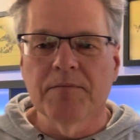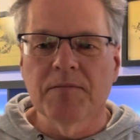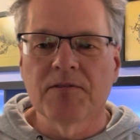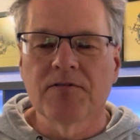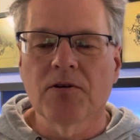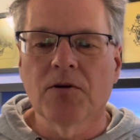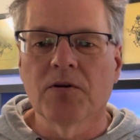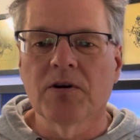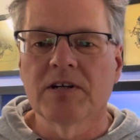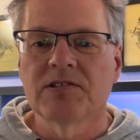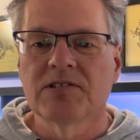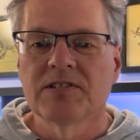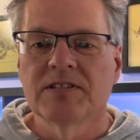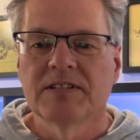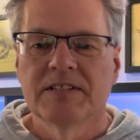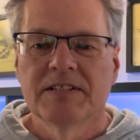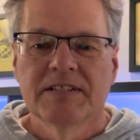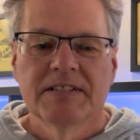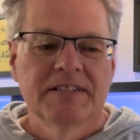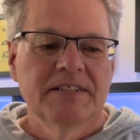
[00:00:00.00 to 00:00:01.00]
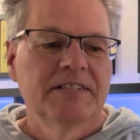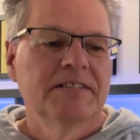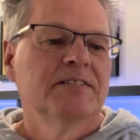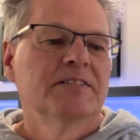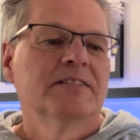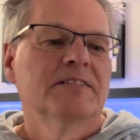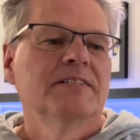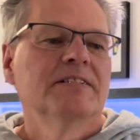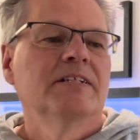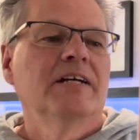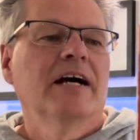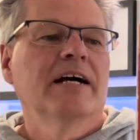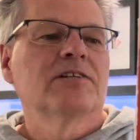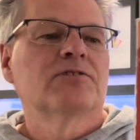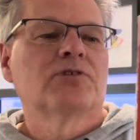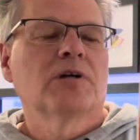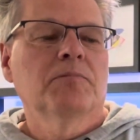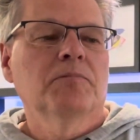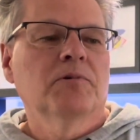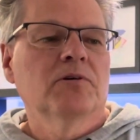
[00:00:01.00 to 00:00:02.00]
of course. At
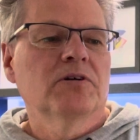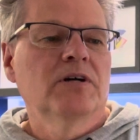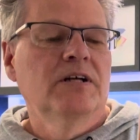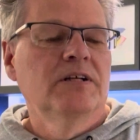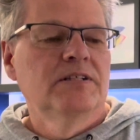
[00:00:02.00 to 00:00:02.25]
Trouble